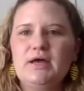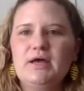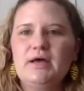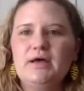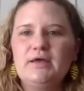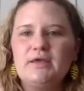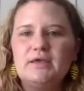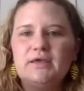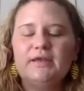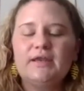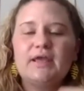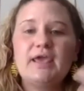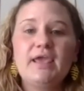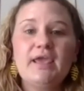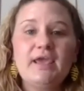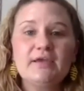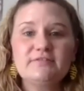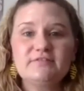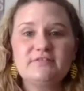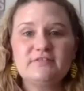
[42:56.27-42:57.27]

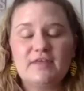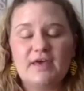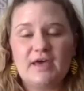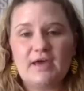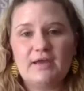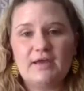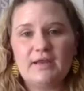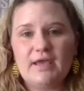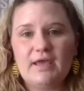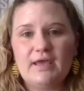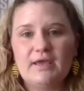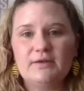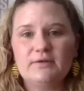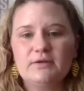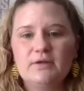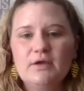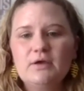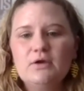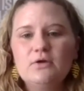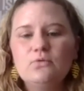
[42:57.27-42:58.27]
enhance that and
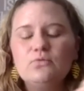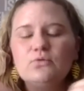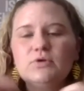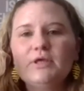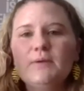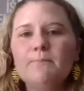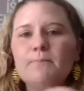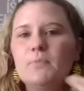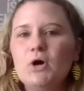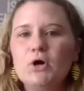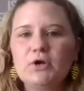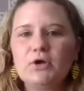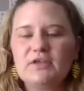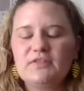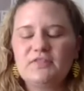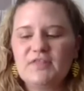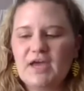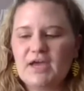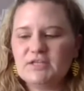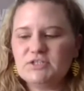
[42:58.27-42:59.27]
really market
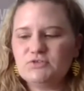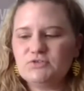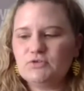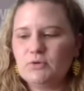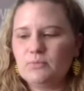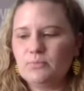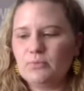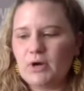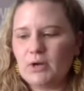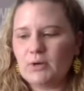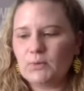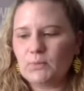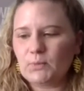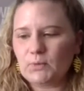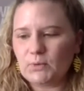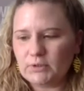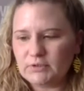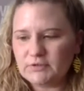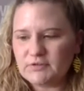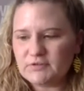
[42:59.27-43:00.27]
that to a broader
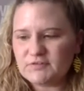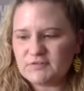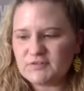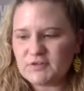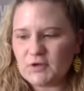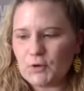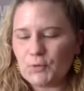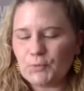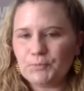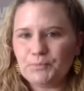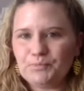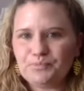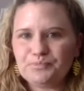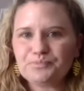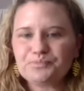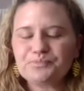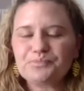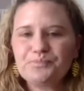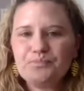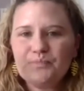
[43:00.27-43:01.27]
world. So
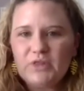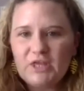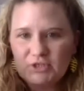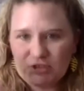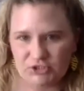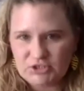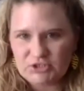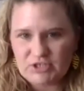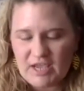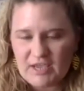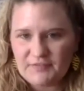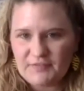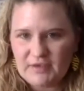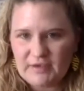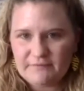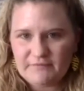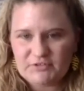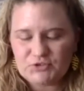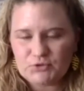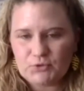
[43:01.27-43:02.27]
take the
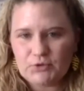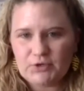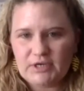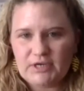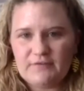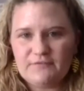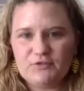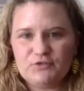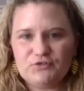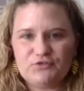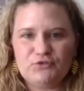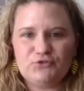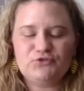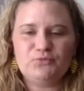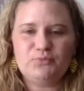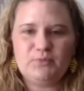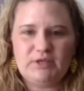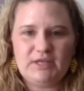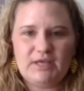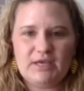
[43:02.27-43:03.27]
inventory of your social
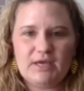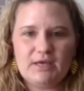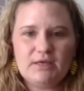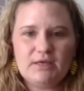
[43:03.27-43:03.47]
media.